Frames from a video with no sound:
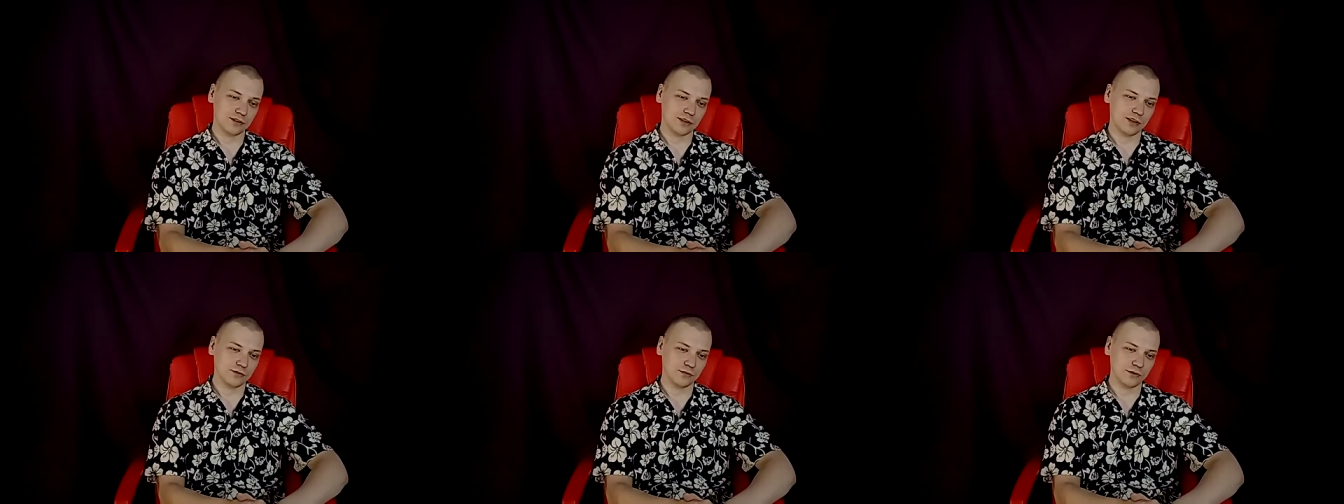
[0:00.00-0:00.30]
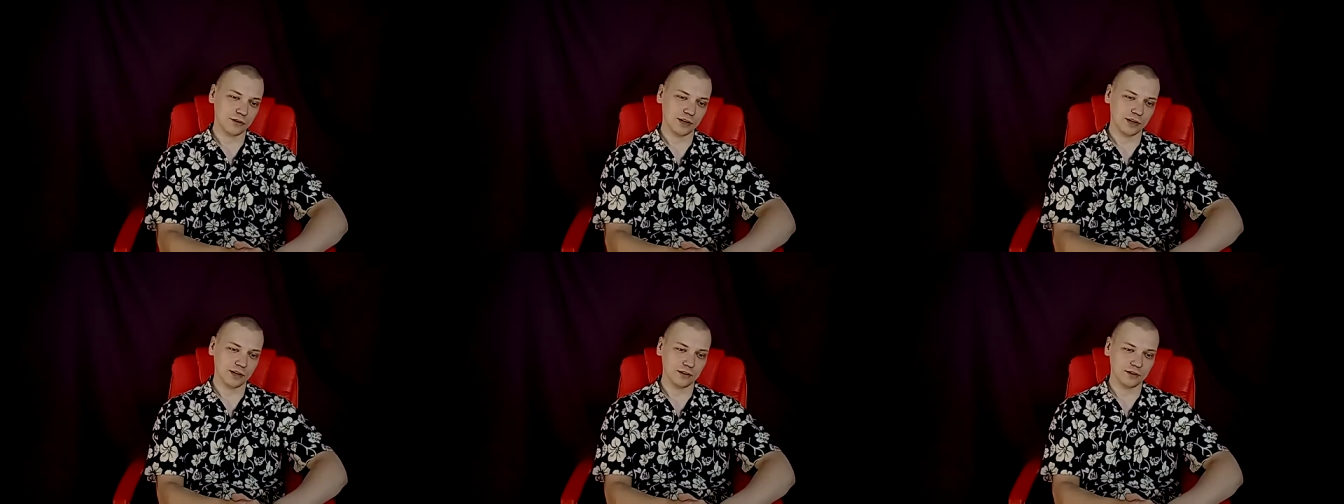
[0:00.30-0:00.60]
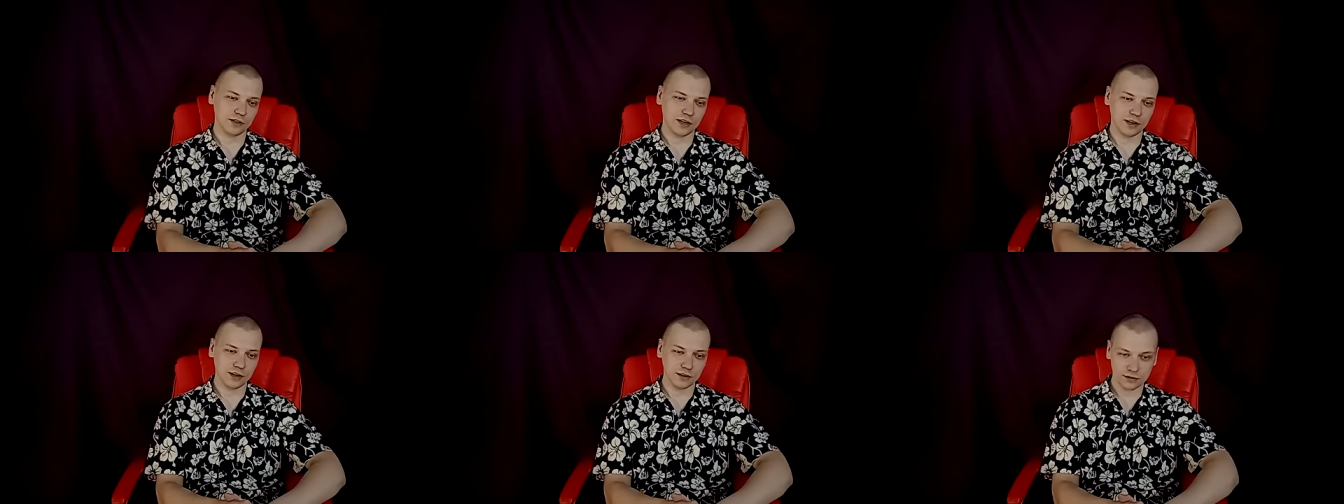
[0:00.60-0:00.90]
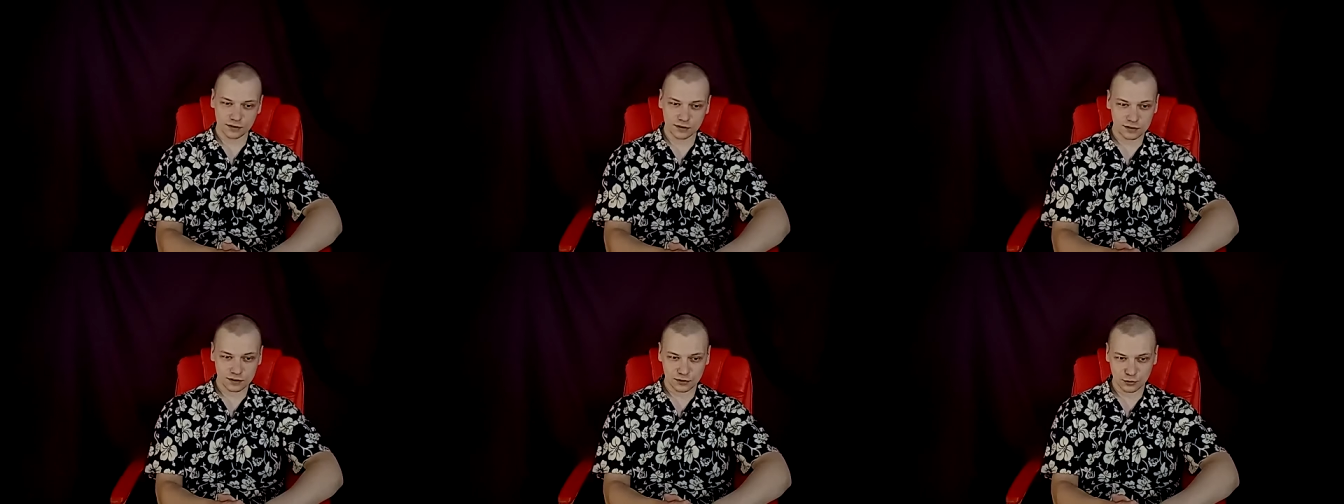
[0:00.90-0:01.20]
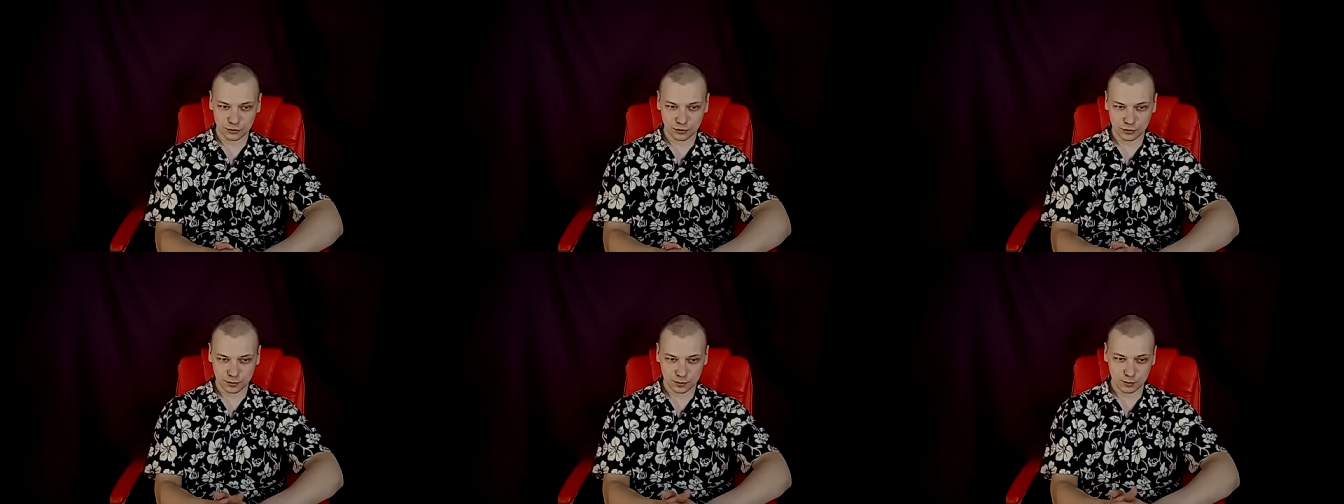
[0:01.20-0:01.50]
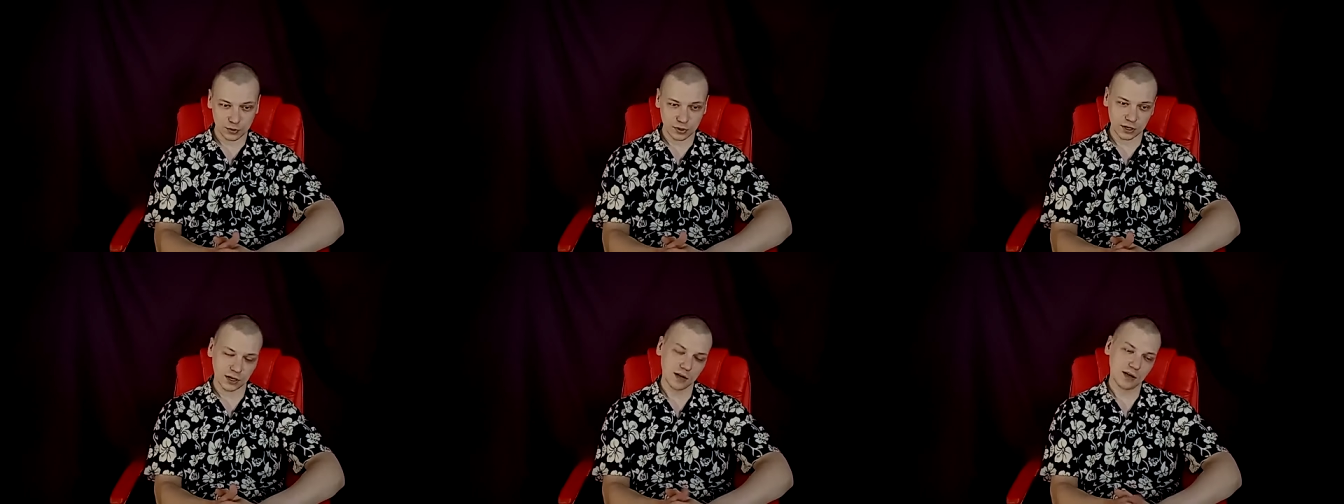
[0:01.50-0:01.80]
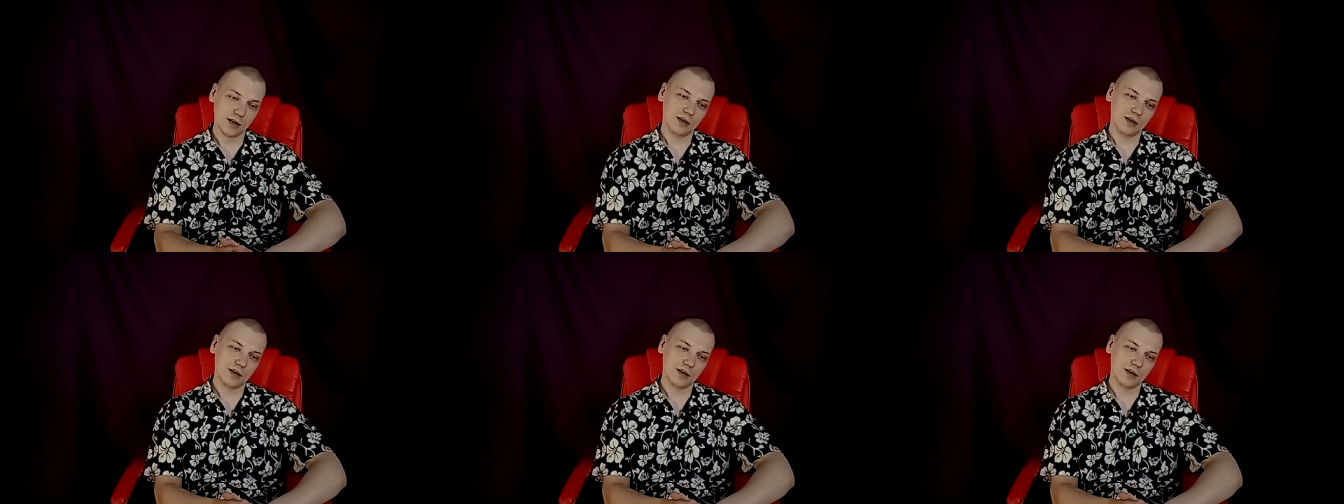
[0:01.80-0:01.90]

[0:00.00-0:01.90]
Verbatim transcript: Of hair lengths, so to speak.